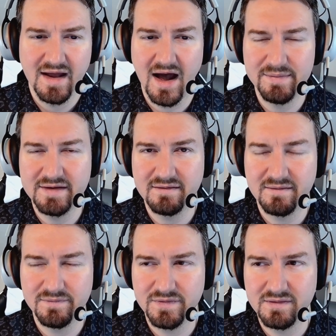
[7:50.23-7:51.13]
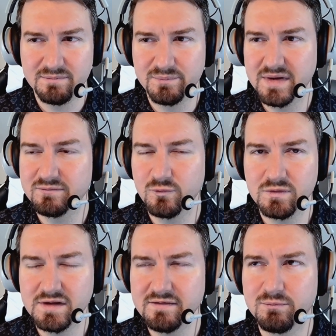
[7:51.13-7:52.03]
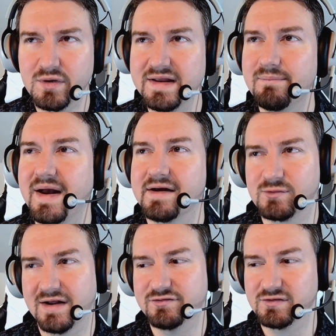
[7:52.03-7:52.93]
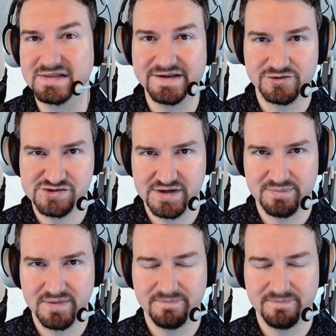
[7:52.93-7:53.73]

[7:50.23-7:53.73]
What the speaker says: I mean, but let's bring it back around to leadership.